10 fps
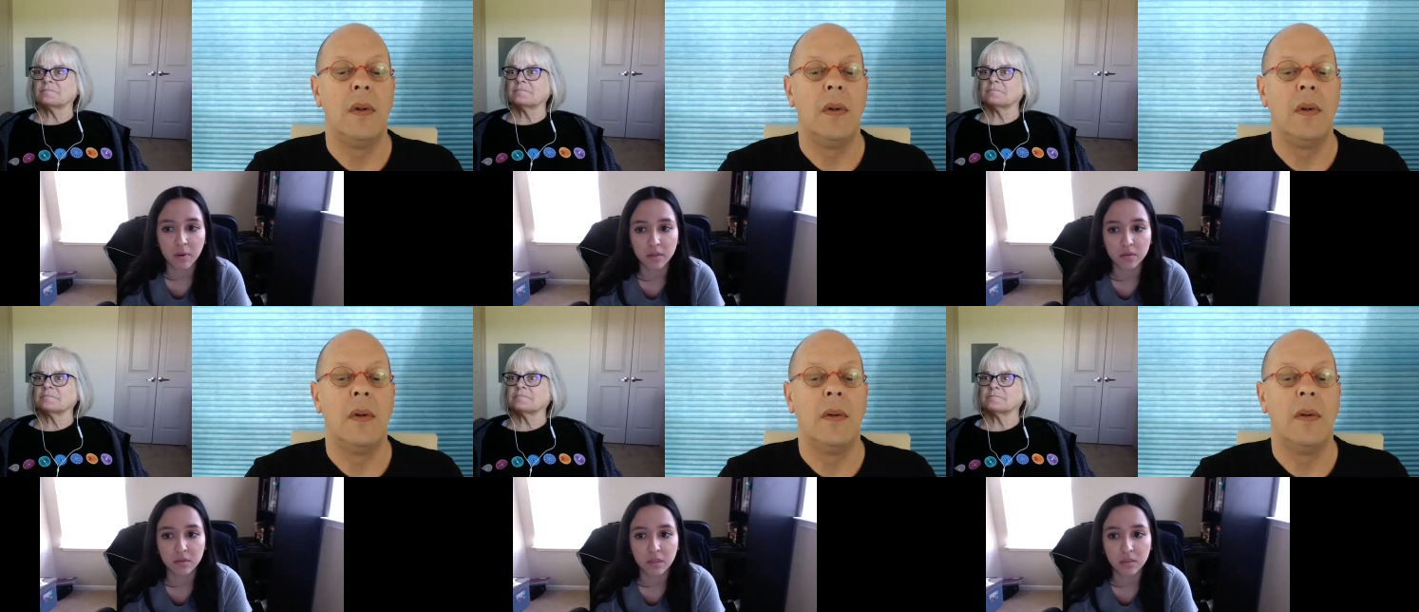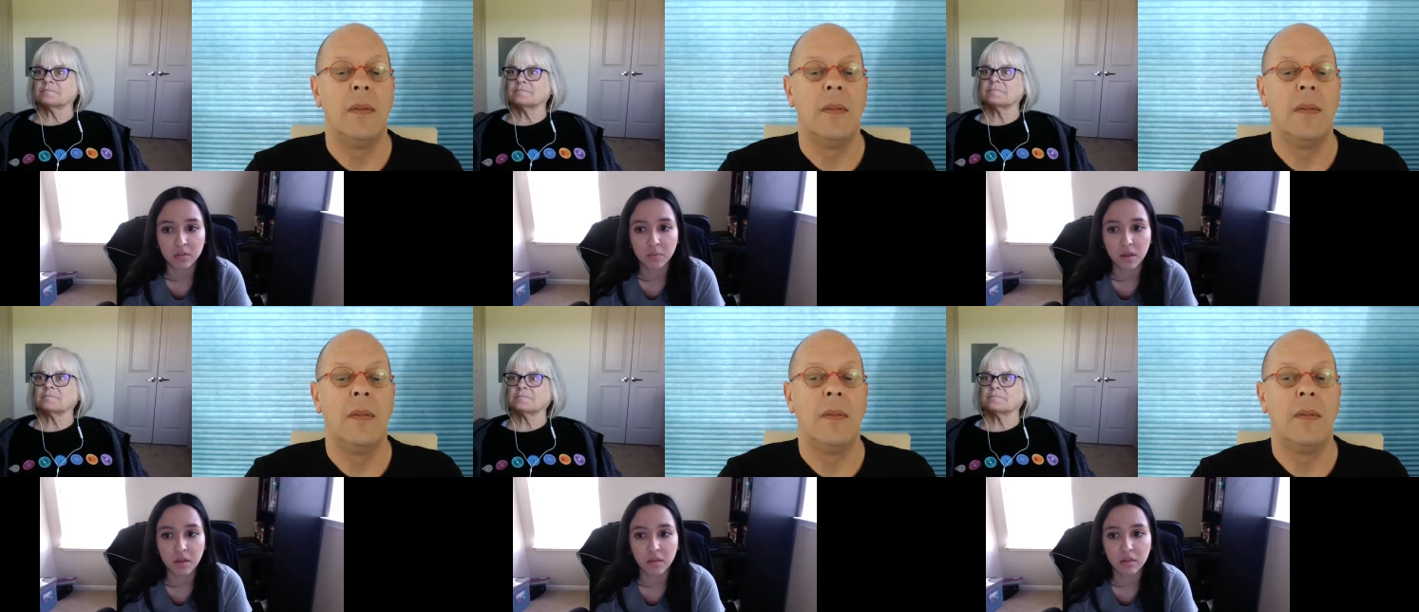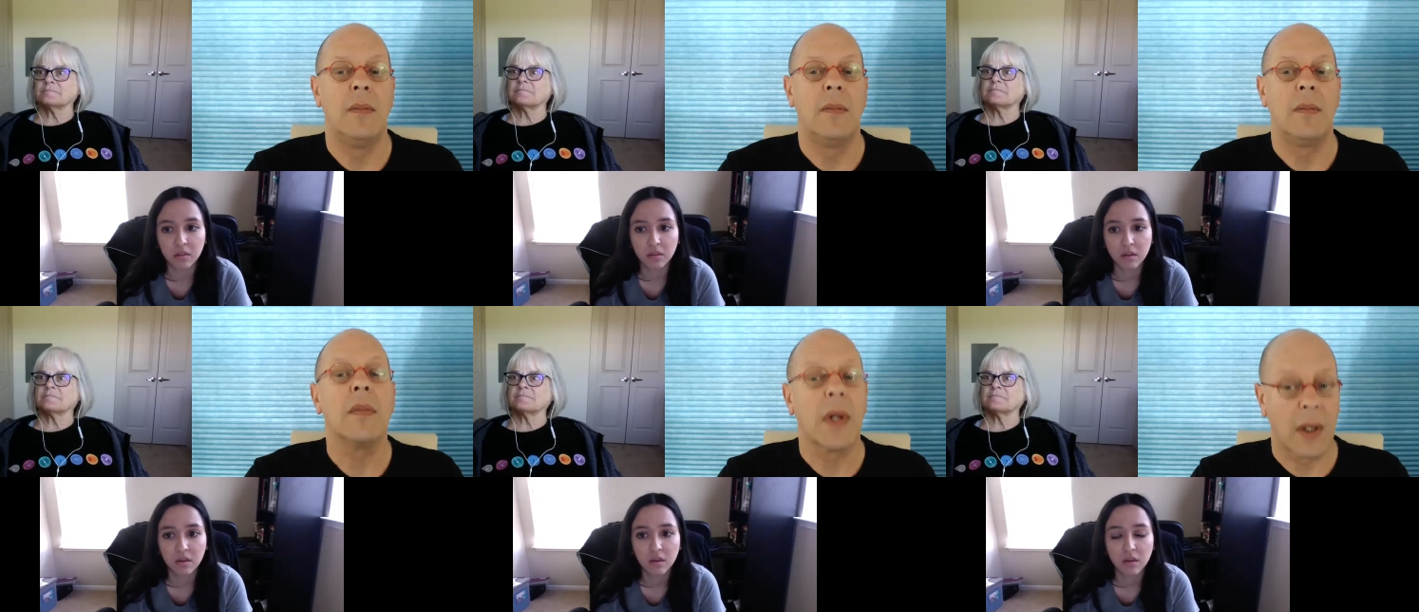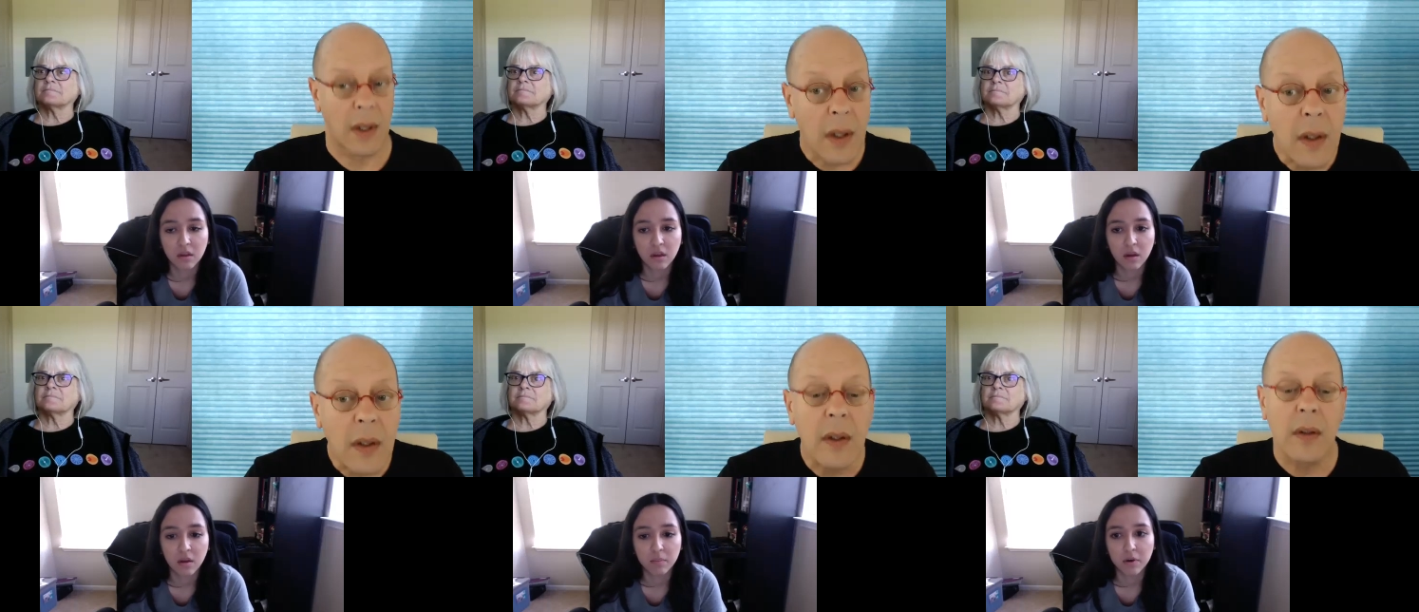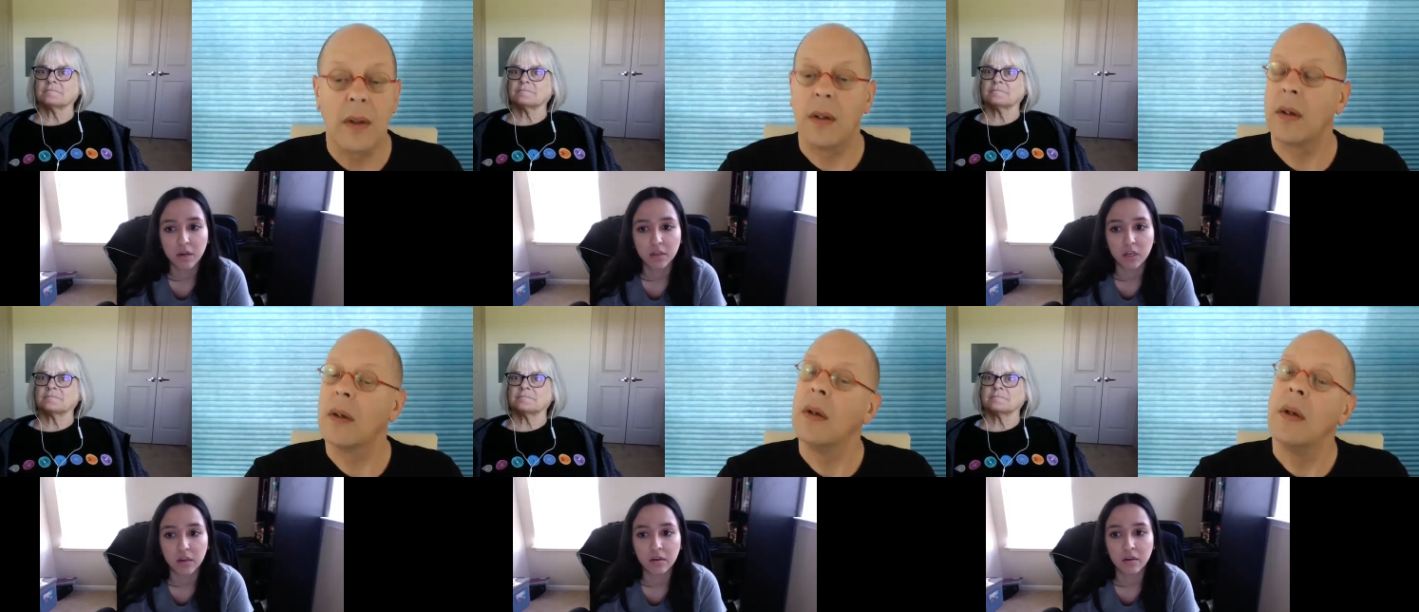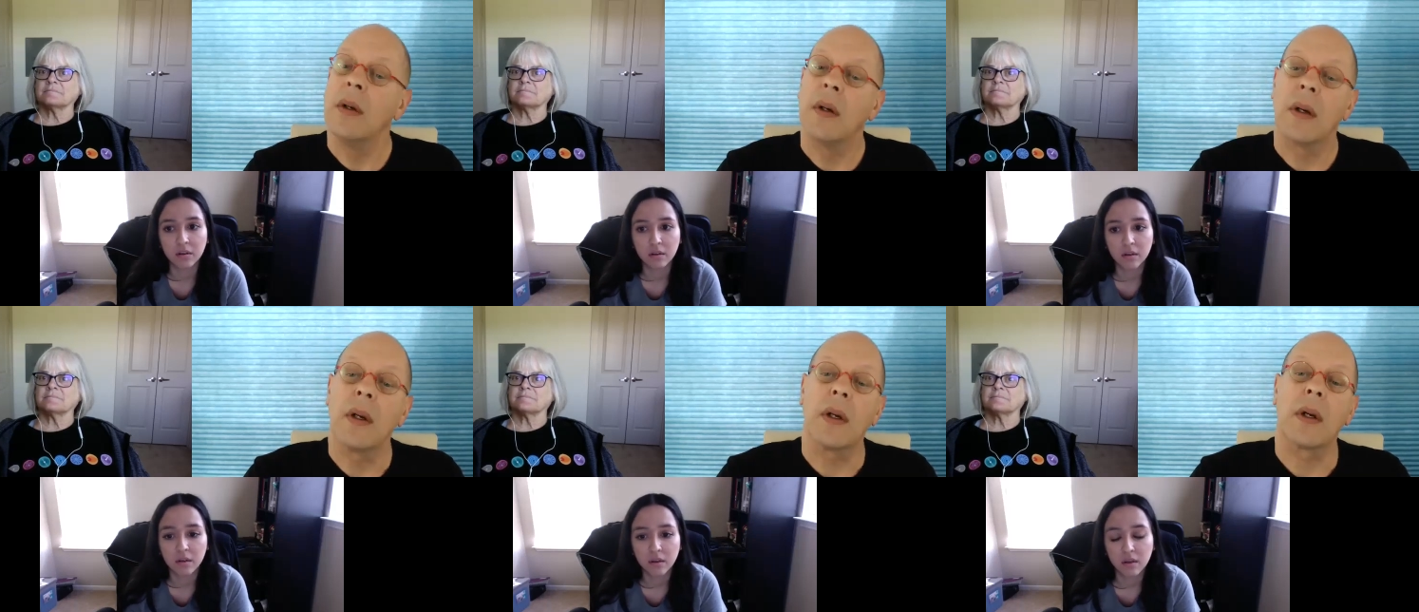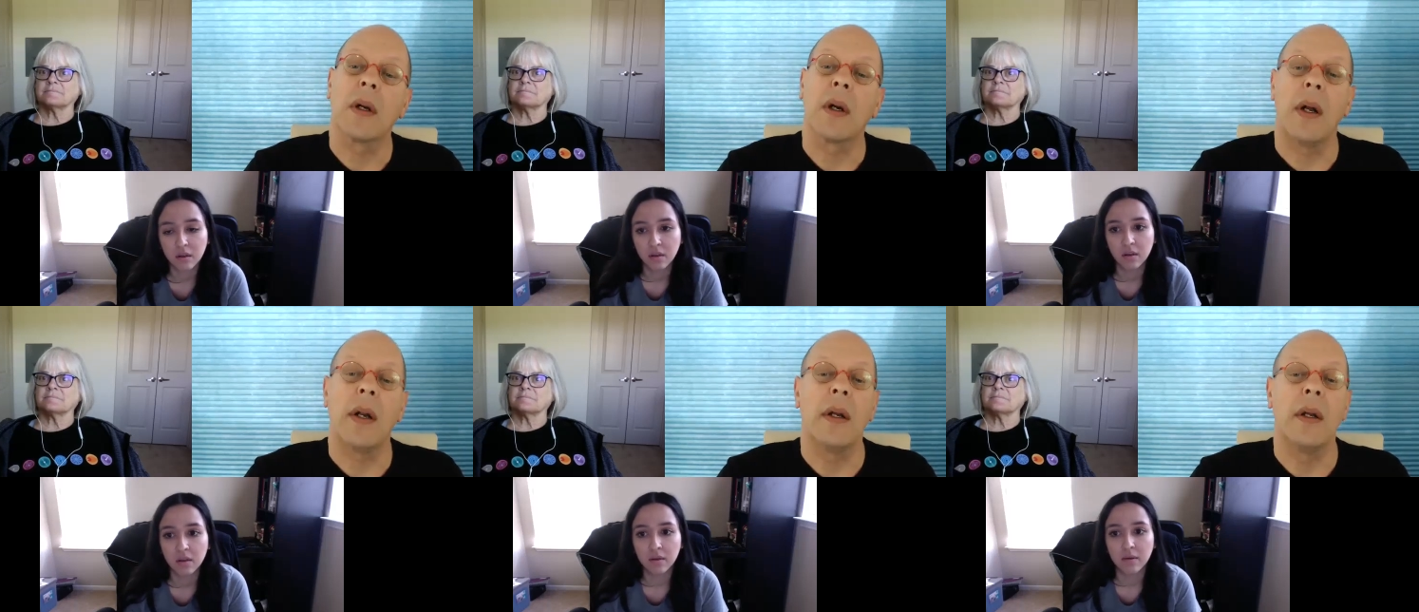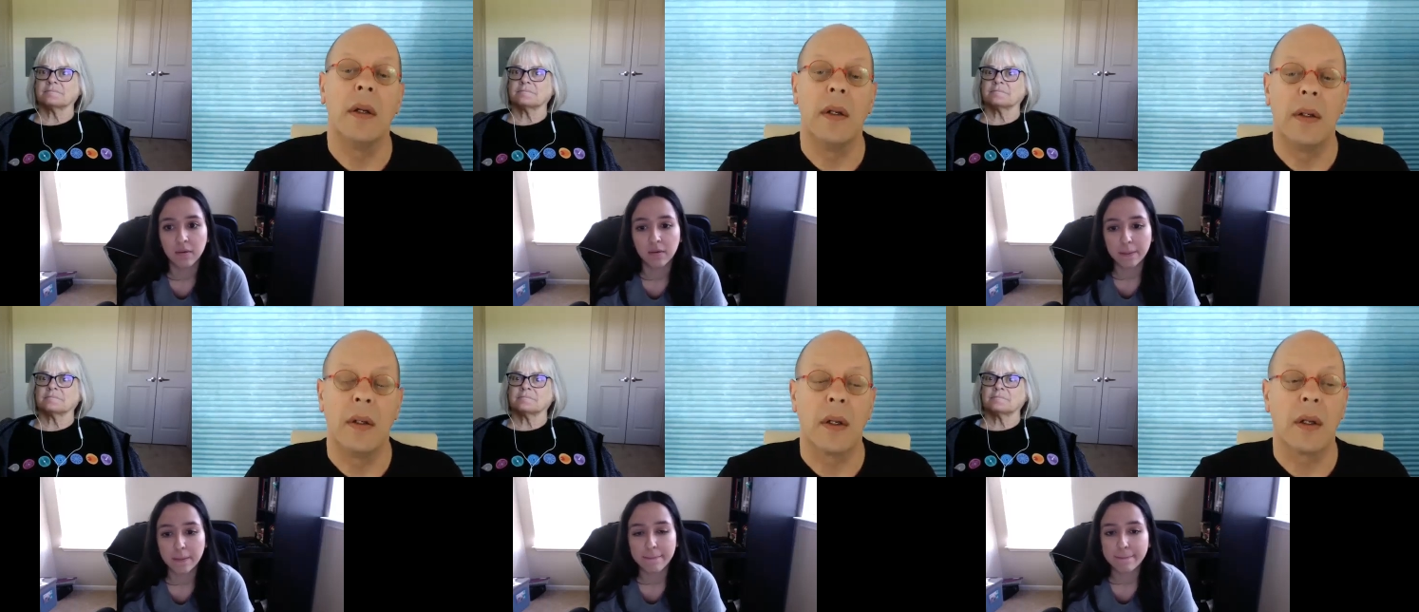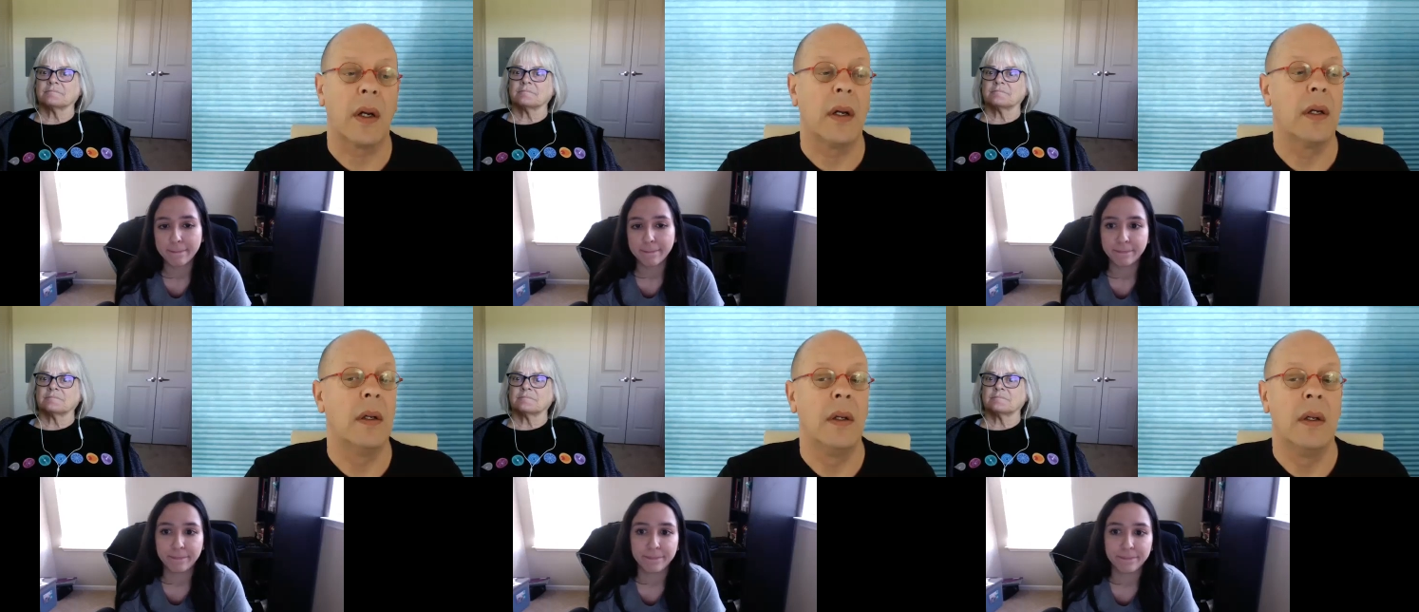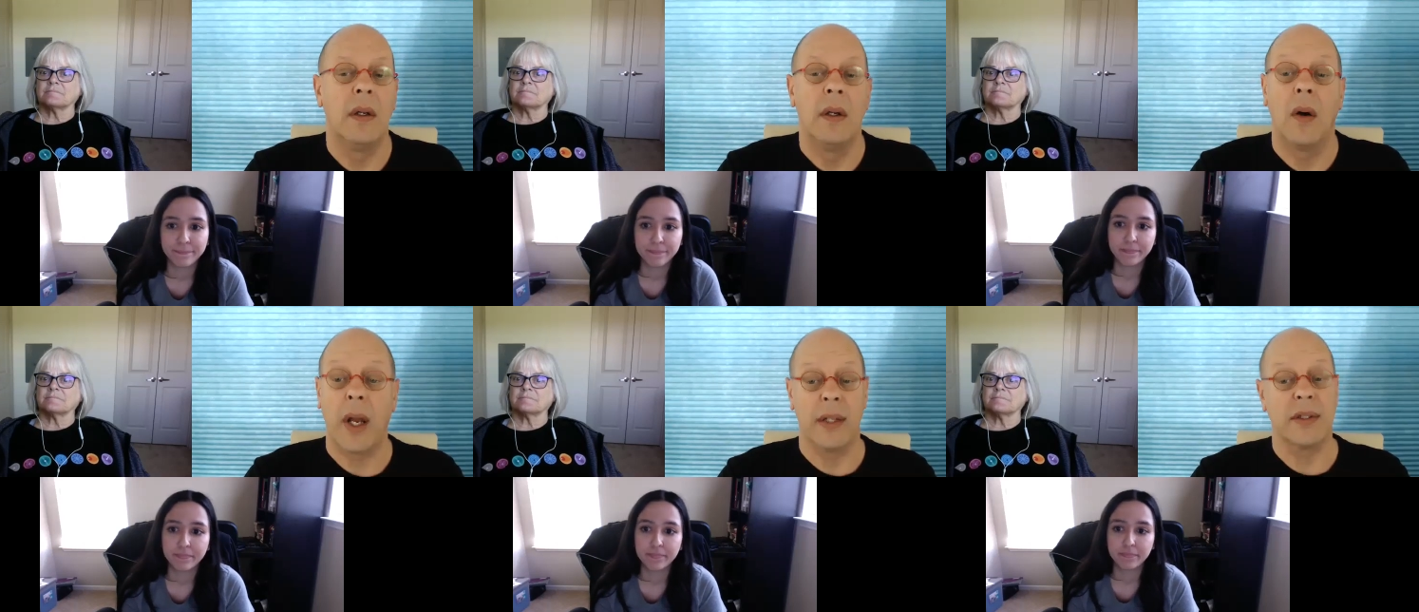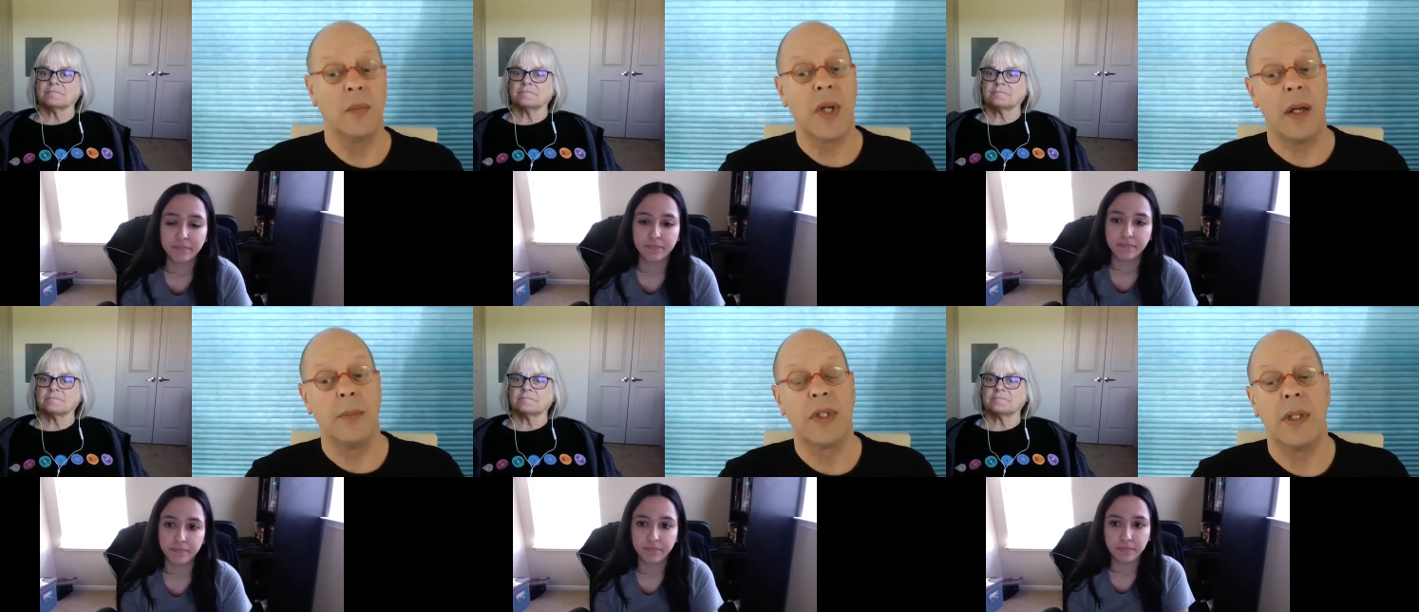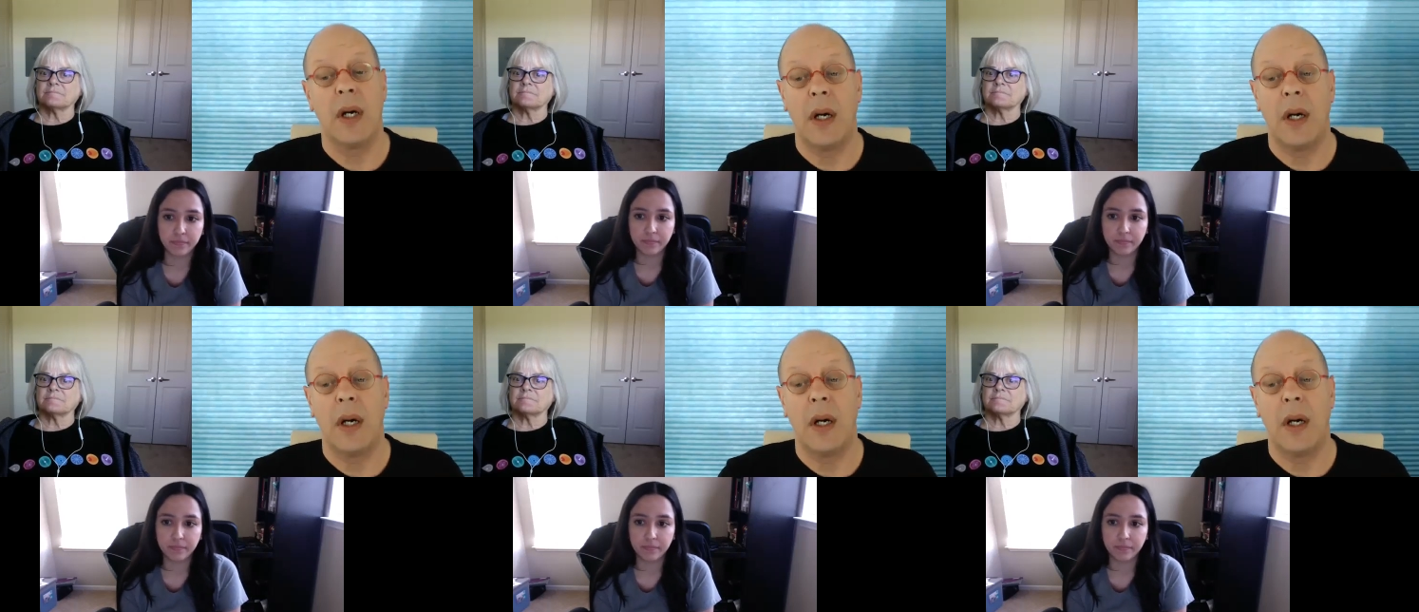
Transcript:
Speaker 1: press release with production.
Speaker 2: Got it. Got it. Okay, and sometimes